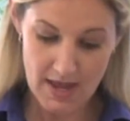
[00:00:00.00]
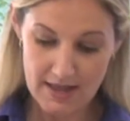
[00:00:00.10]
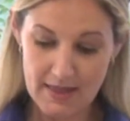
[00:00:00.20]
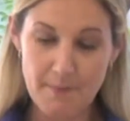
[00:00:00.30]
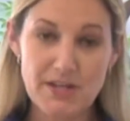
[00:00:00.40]

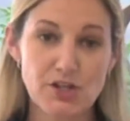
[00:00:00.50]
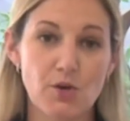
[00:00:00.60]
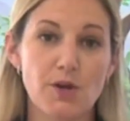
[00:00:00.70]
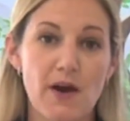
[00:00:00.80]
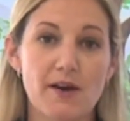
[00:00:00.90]
Let me show
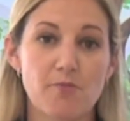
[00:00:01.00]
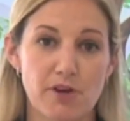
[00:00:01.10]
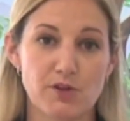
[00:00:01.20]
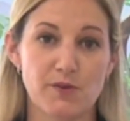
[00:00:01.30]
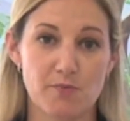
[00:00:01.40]
you how to
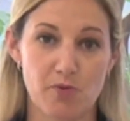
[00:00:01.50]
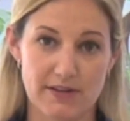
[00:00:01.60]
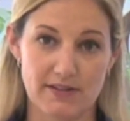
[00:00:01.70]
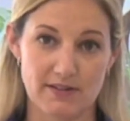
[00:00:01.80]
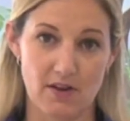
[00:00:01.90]
brush with
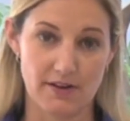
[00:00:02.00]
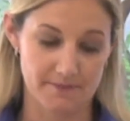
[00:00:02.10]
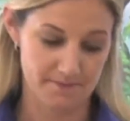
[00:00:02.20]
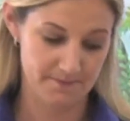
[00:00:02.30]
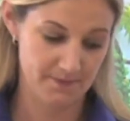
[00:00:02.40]
braces on.
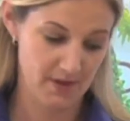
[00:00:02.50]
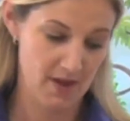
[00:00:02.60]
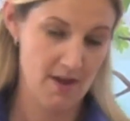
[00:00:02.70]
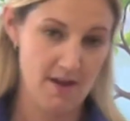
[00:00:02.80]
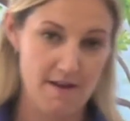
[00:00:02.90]

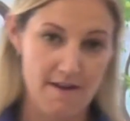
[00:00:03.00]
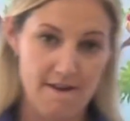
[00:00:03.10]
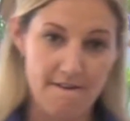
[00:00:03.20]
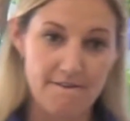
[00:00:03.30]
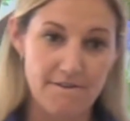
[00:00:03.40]

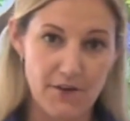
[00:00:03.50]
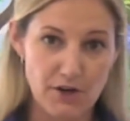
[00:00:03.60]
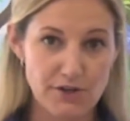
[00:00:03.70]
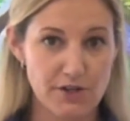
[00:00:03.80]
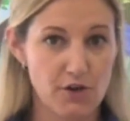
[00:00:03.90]

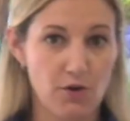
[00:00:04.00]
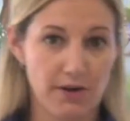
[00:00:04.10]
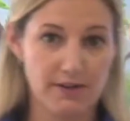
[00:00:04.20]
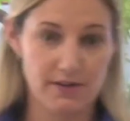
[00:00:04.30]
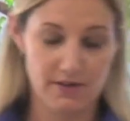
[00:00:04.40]
First
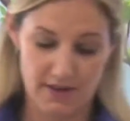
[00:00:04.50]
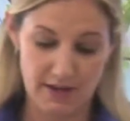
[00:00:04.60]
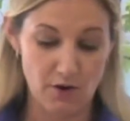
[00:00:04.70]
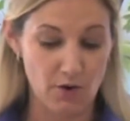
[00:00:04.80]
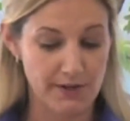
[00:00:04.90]
thing
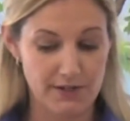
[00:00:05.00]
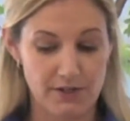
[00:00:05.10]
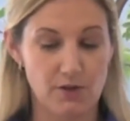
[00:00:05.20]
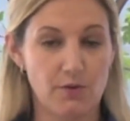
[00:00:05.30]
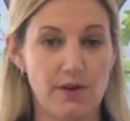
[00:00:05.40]
you're going to
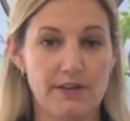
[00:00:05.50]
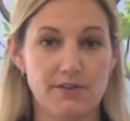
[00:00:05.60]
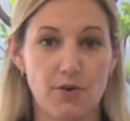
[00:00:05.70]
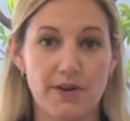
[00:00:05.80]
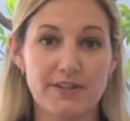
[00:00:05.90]
do is you're
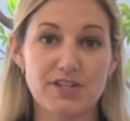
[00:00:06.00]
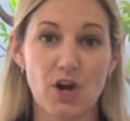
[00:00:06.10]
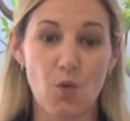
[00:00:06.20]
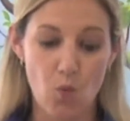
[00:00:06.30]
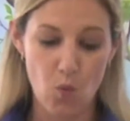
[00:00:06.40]
going to
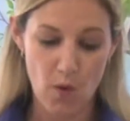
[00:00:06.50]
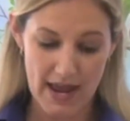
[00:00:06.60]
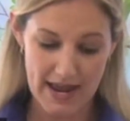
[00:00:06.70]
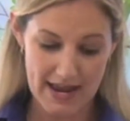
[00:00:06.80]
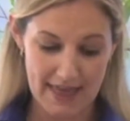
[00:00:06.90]
start
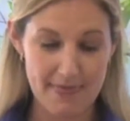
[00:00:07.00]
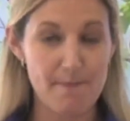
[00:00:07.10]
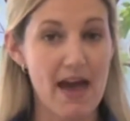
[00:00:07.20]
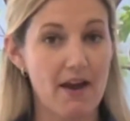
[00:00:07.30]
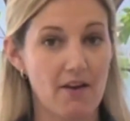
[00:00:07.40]
way at the
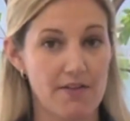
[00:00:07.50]
back on